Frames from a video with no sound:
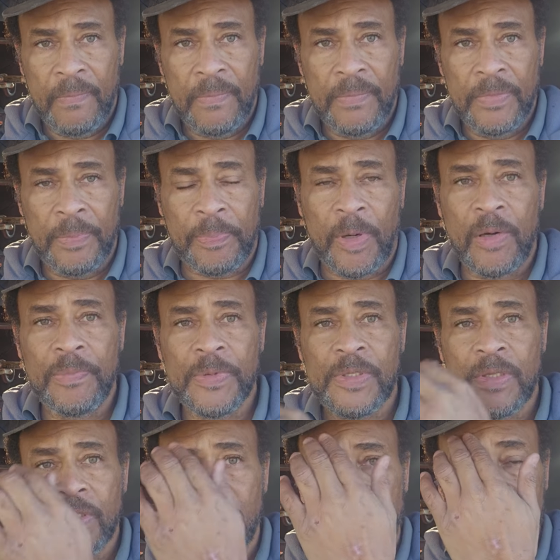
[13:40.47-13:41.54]
the
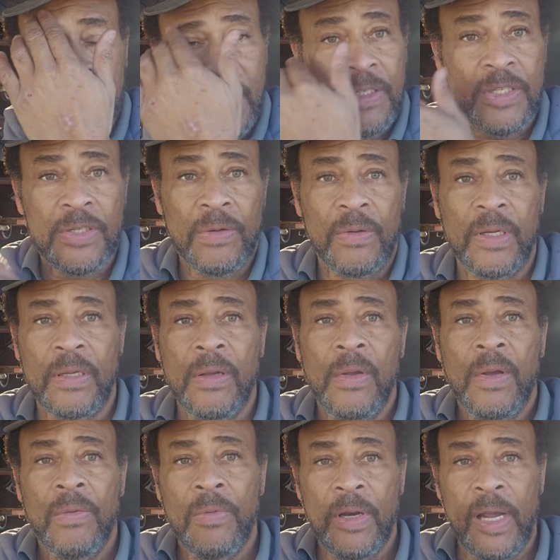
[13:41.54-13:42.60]
purposes of me showing
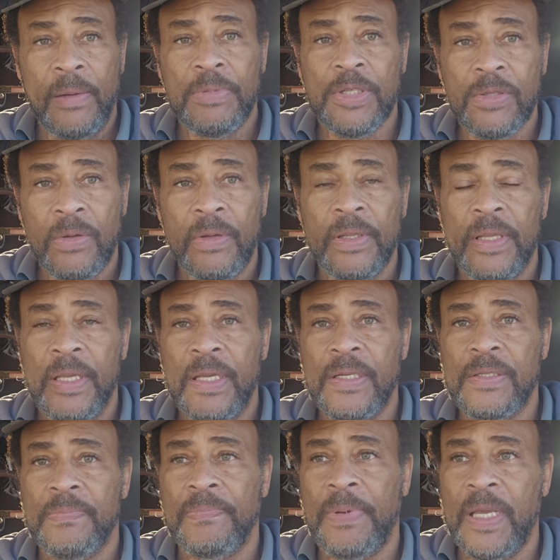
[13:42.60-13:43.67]
what I'm showing
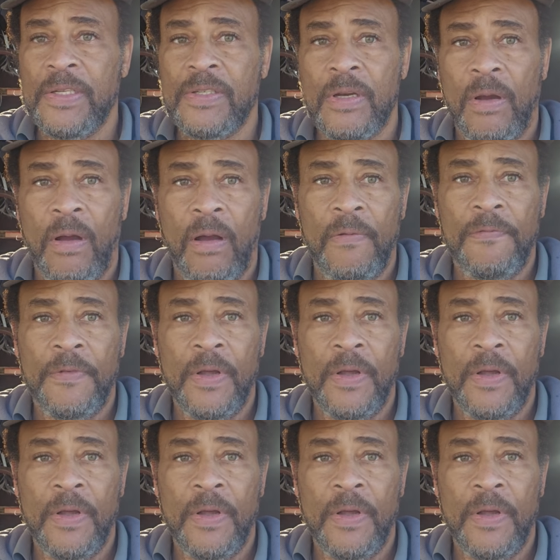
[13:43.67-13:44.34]
is based off